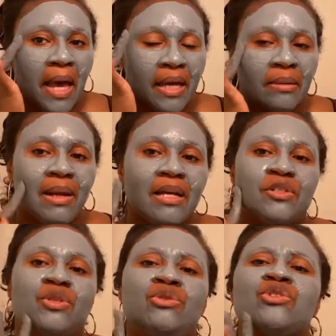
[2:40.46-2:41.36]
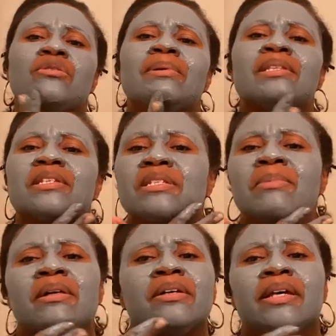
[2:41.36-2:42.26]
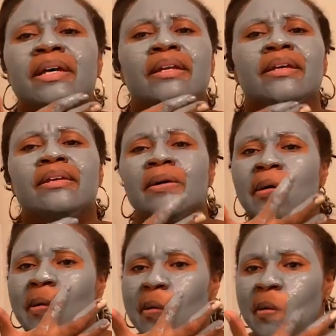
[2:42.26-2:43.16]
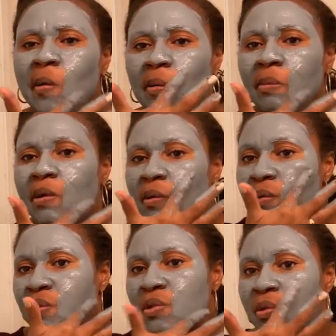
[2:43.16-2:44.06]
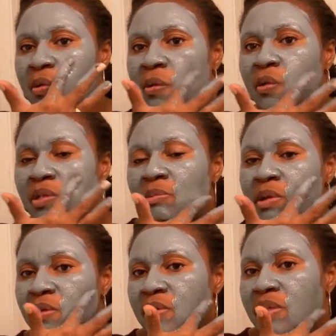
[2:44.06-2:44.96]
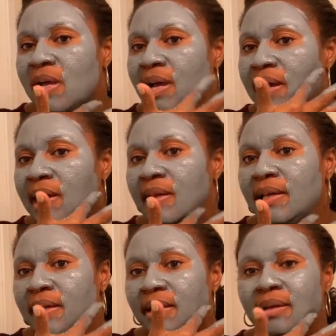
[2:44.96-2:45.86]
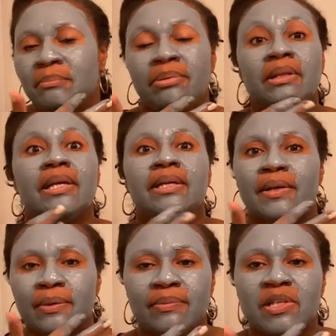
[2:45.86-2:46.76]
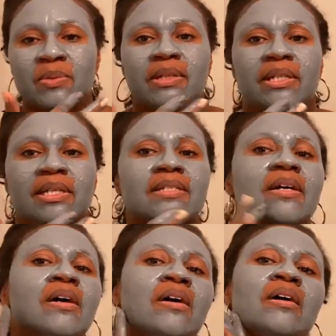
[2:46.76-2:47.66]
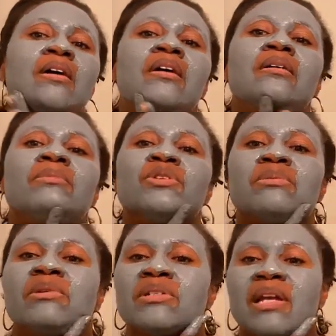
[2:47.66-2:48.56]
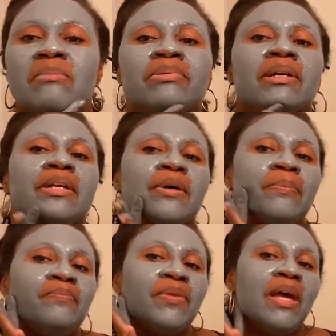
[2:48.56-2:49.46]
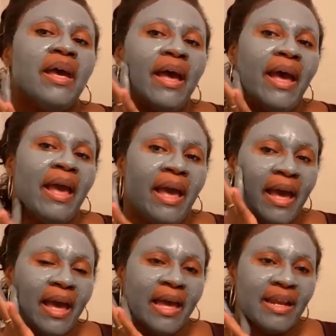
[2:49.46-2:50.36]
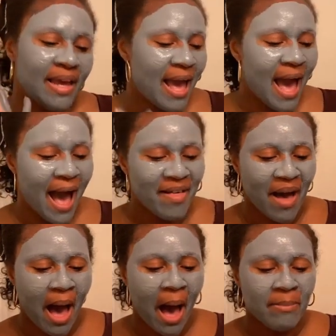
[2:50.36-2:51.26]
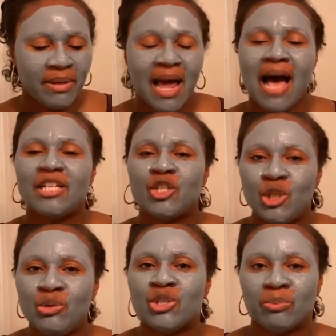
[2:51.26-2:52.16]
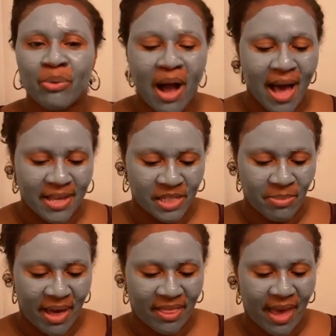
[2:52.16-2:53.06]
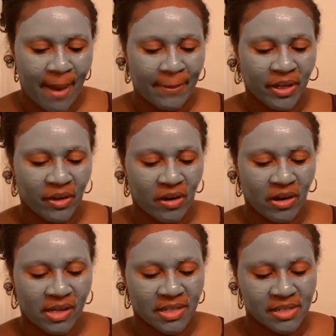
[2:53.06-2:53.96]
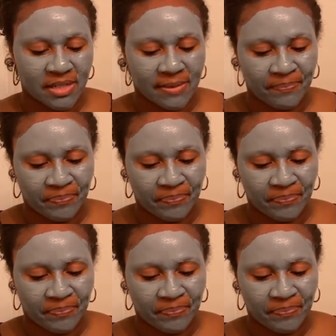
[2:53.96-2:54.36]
And I'm not too sure about the smell yet. It almost smells like Play-Doh. That's what it is. Almost smells like Play-Doh. And I'm not too surprised by that because